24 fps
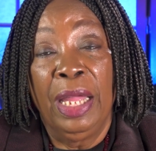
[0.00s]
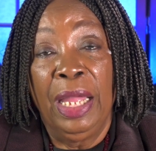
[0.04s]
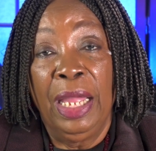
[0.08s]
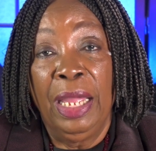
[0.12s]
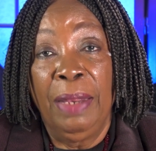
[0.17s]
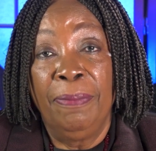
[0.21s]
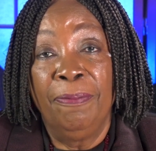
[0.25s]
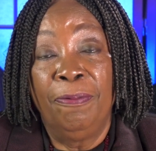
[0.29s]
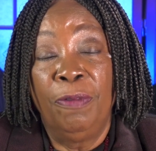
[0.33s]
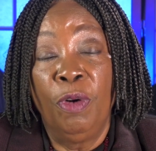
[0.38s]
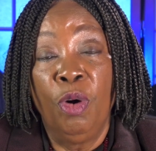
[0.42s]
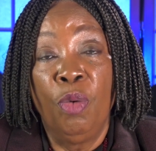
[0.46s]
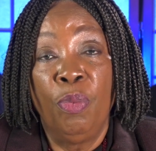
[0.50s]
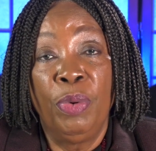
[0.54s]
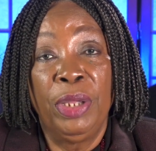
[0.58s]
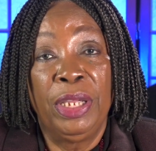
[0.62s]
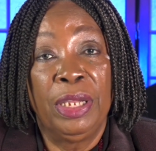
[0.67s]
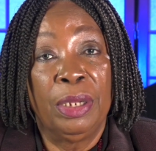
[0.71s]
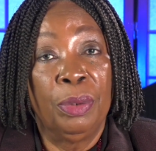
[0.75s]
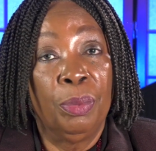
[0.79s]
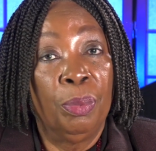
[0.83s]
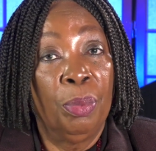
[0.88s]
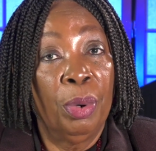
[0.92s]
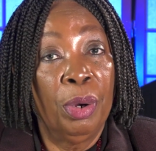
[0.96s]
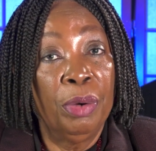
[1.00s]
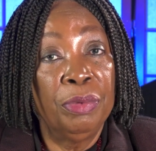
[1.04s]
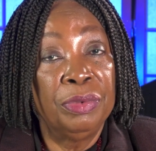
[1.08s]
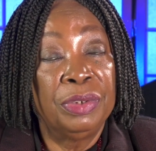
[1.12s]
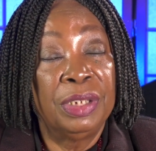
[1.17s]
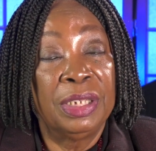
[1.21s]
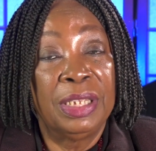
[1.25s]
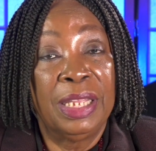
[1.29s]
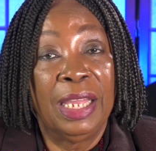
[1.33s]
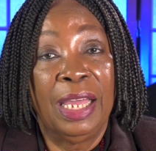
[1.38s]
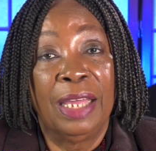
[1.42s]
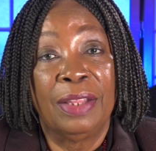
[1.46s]
And before we could work
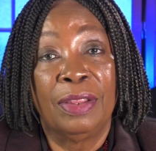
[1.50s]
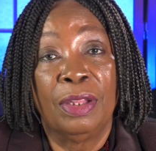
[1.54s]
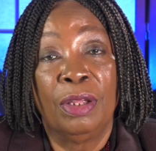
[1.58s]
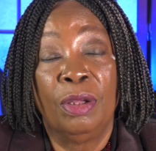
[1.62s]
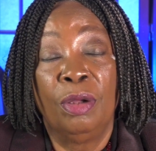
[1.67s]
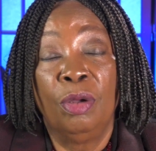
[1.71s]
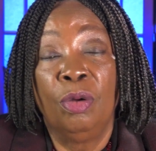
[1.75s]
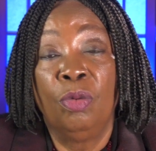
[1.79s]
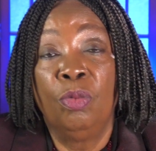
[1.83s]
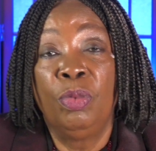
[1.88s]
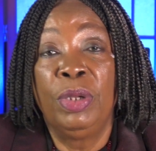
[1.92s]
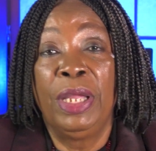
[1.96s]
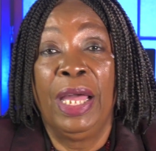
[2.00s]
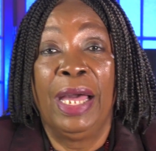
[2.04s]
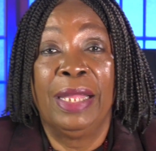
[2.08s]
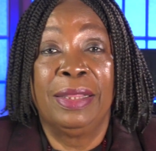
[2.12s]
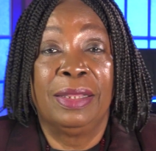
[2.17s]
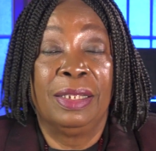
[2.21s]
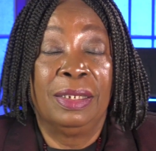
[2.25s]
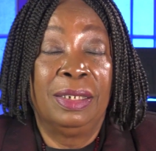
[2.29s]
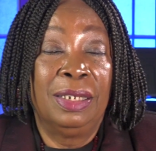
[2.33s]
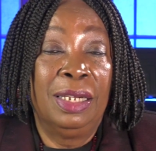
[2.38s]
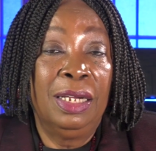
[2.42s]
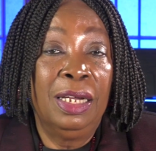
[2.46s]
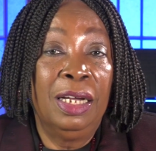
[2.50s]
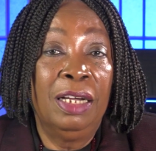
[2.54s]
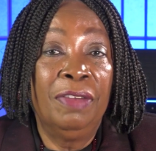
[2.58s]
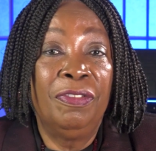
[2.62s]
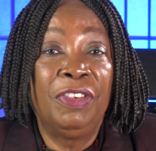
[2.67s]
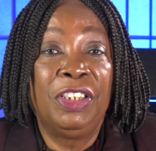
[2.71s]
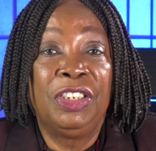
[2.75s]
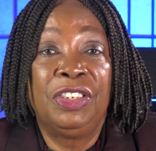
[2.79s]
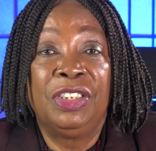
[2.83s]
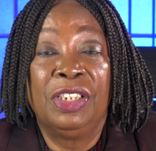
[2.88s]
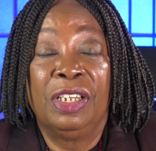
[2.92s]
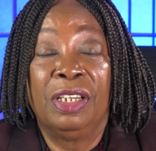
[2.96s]
together, we have to
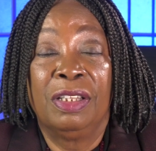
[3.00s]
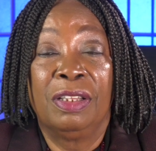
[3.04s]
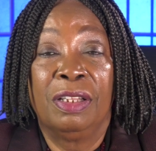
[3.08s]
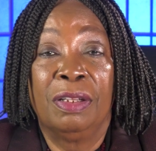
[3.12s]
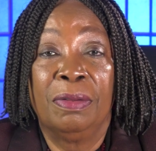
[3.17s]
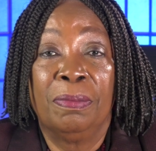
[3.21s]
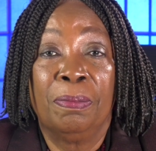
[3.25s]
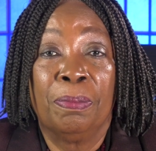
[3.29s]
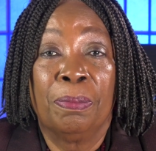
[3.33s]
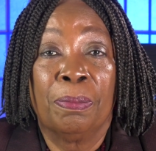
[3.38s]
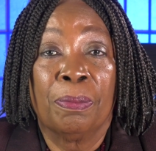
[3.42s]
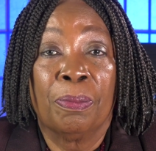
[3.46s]
love each other.